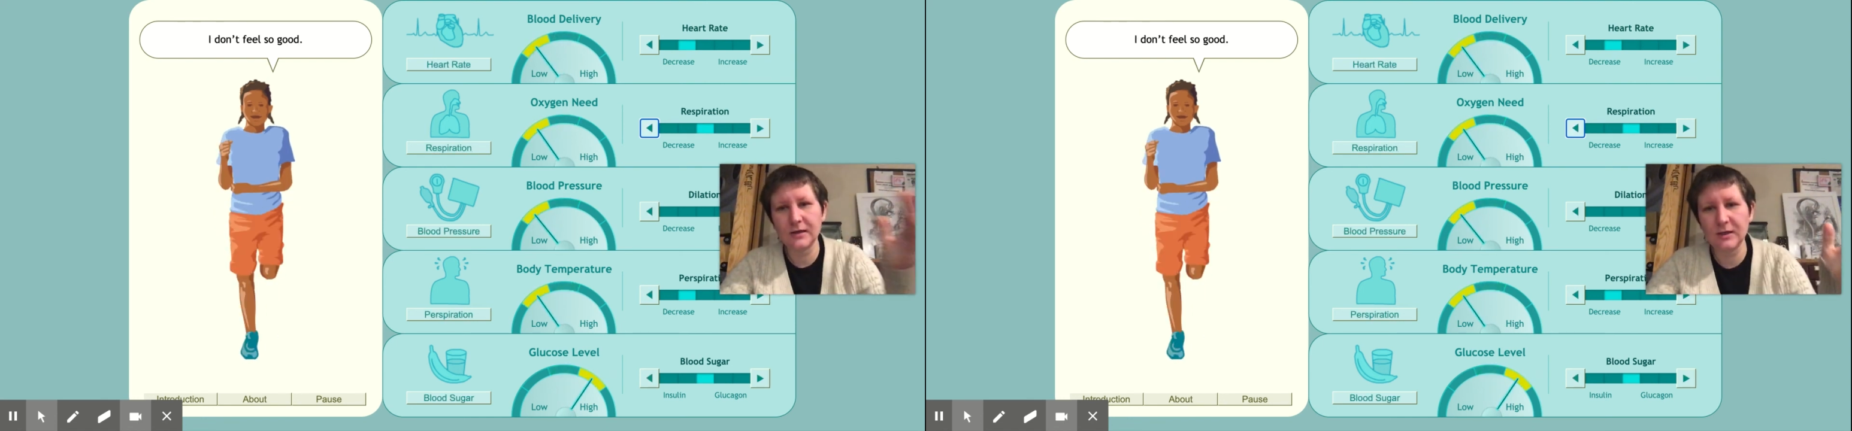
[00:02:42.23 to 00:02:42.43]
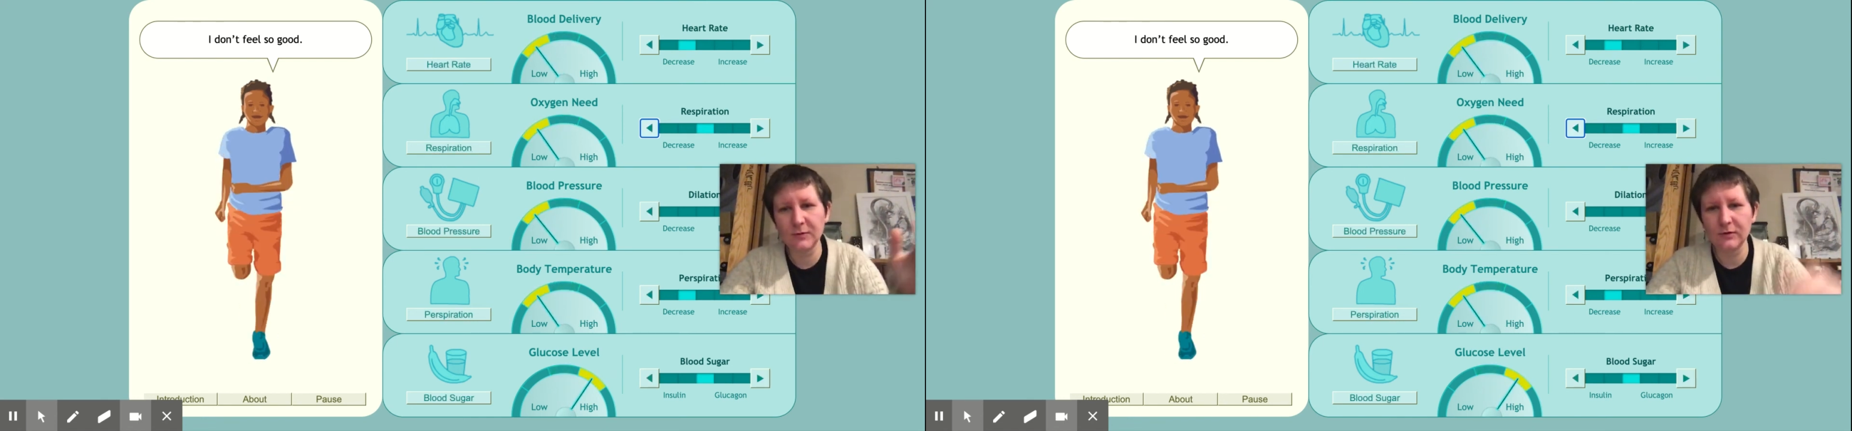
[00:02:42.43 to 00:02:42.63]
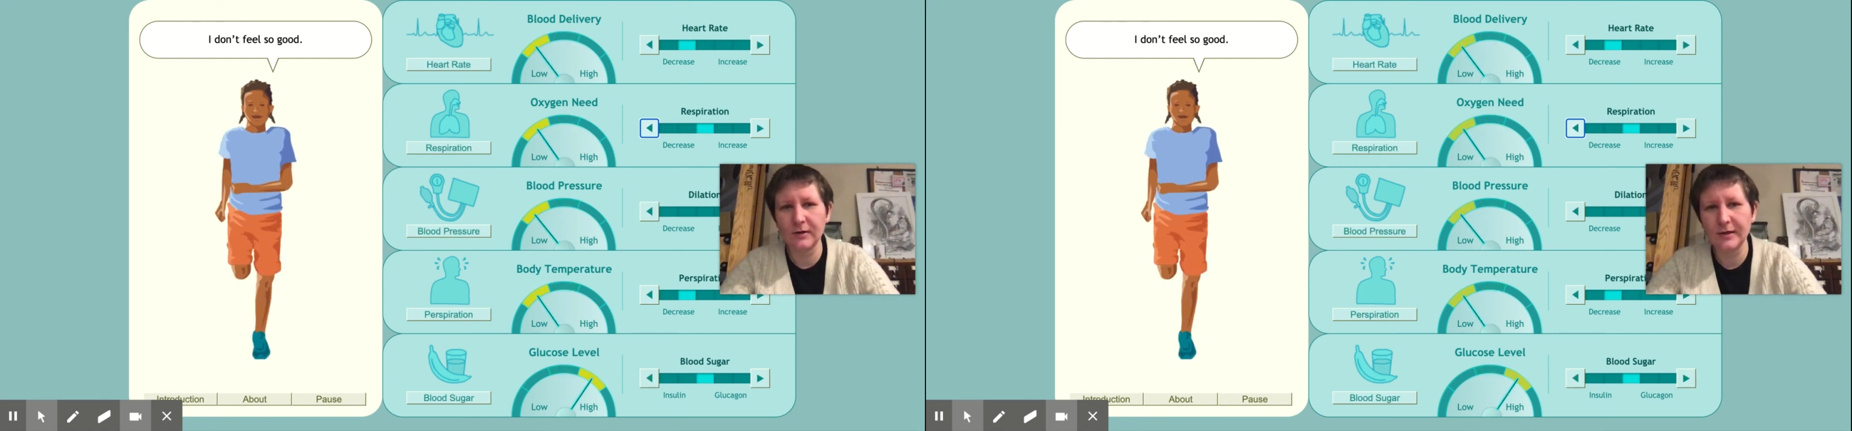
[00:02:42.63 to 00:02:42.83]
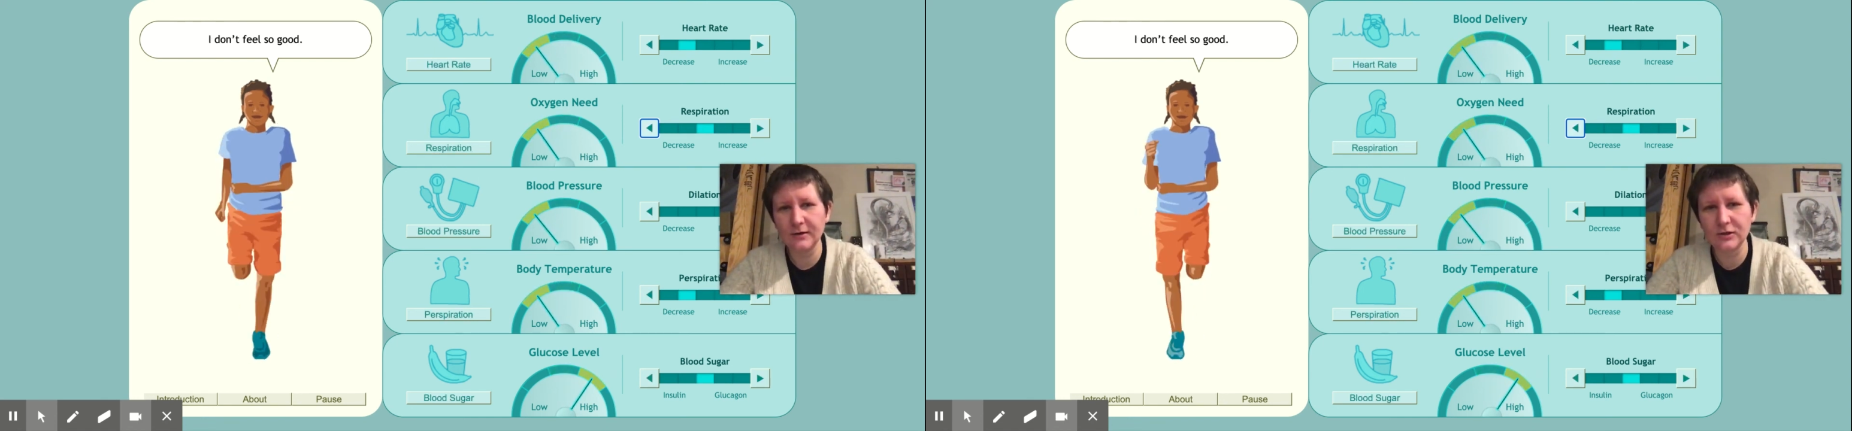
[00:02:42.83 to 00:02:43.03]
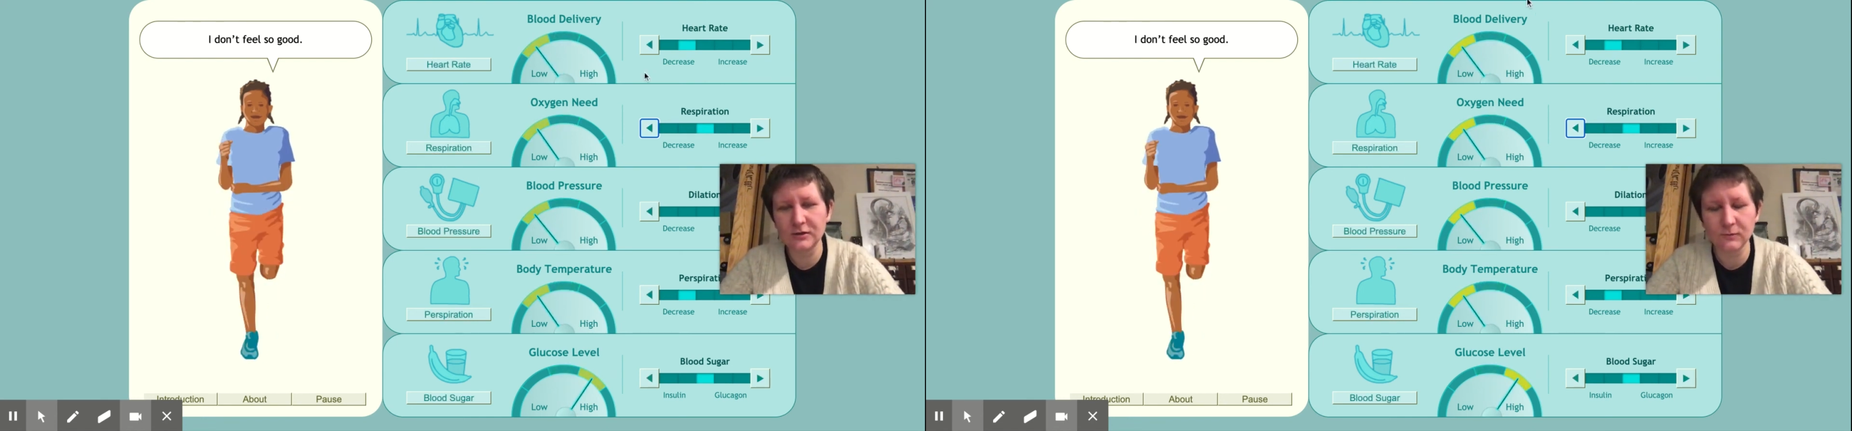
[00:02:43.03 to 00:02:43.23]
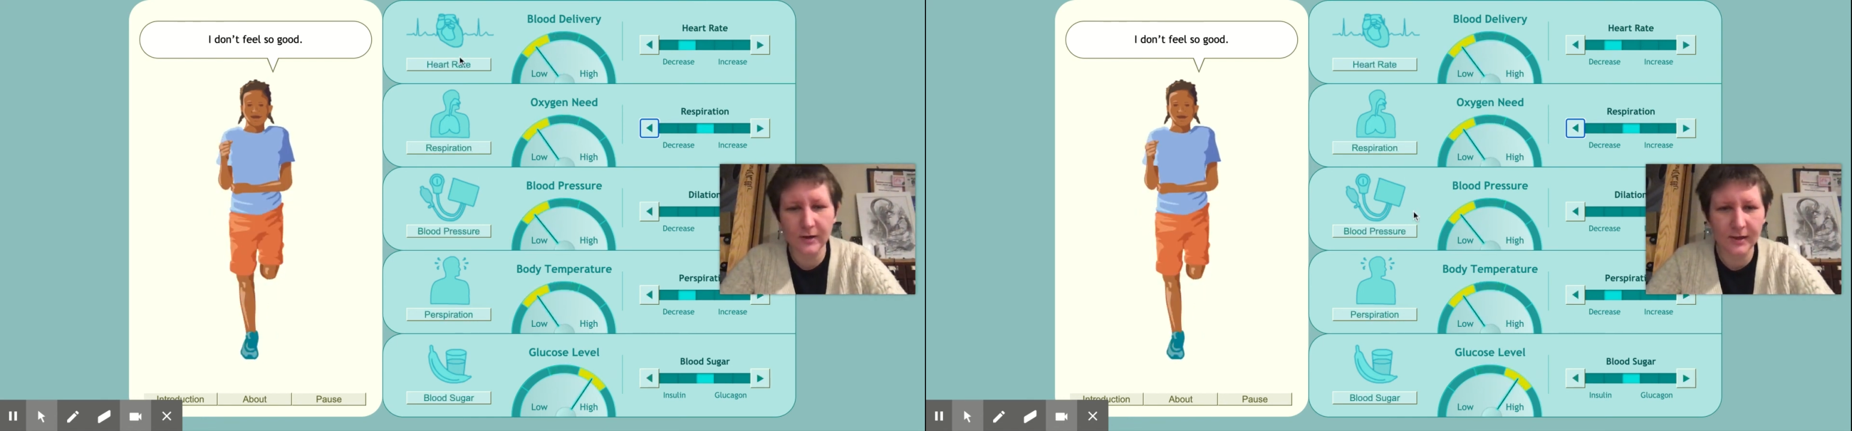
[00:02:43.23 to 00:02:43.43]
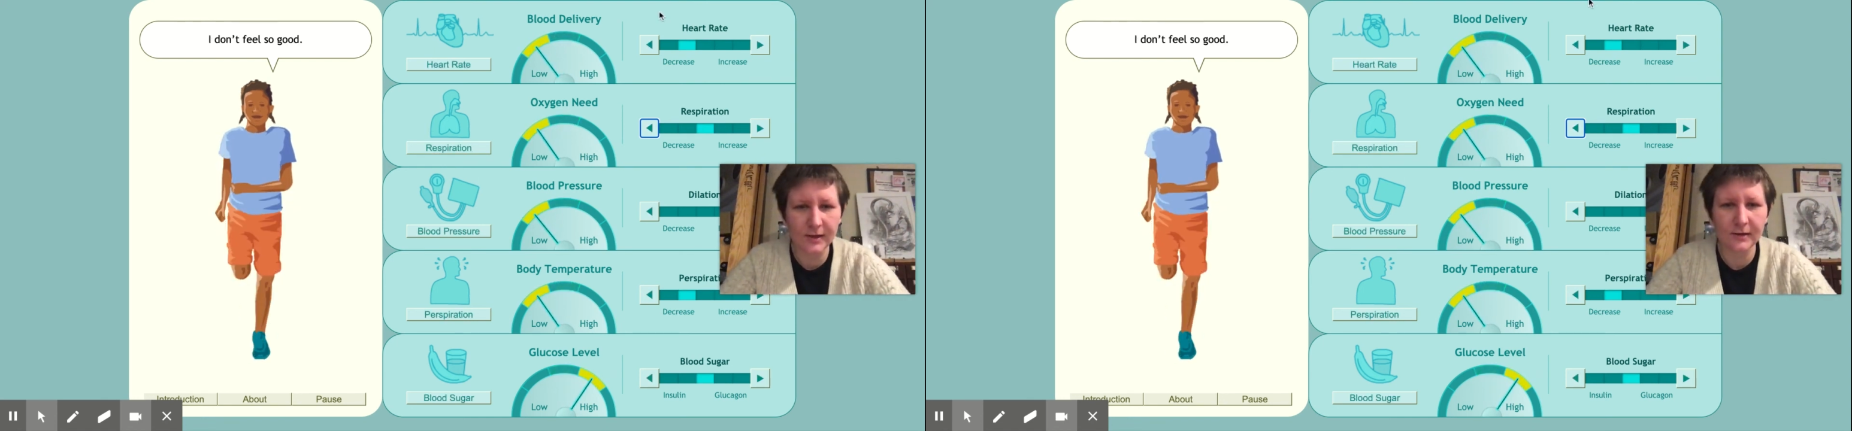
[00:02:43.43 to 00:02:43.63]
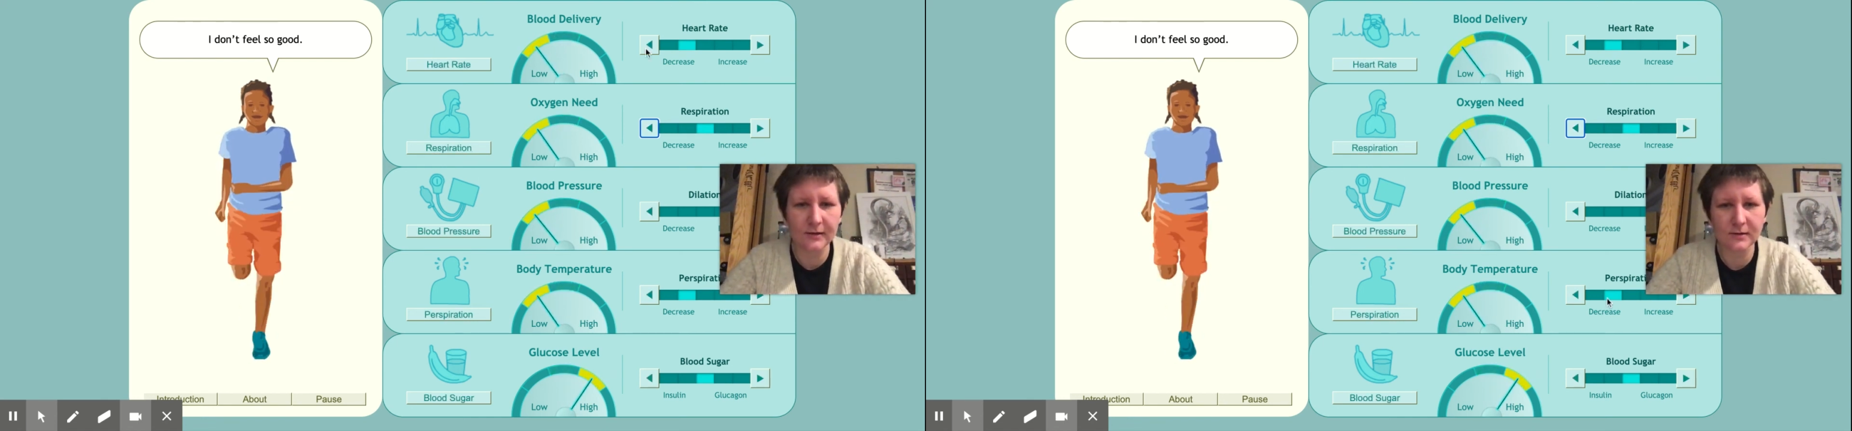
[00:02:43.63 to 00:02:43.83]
Keep her going. Now she's running.